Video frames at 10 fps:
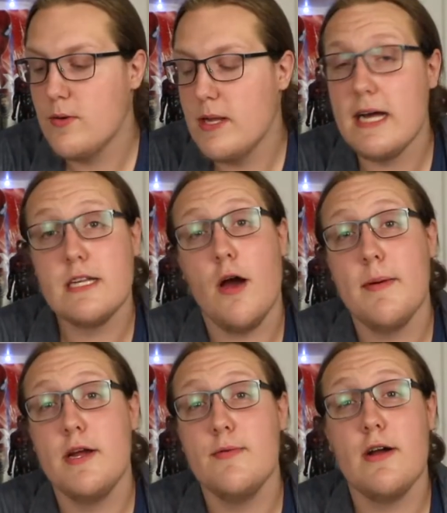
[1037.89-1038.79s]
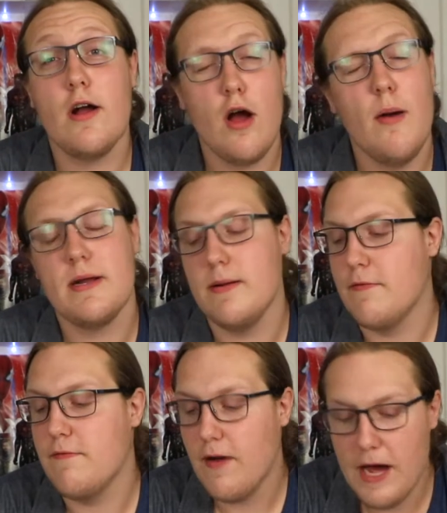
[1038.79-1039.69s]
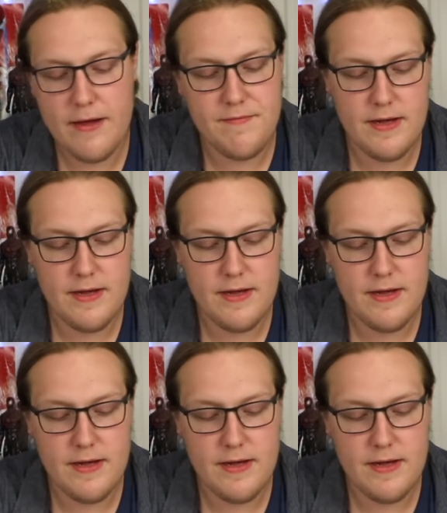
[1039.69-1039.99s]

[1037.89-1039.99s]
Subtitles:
our last comic here, we got comic number 5.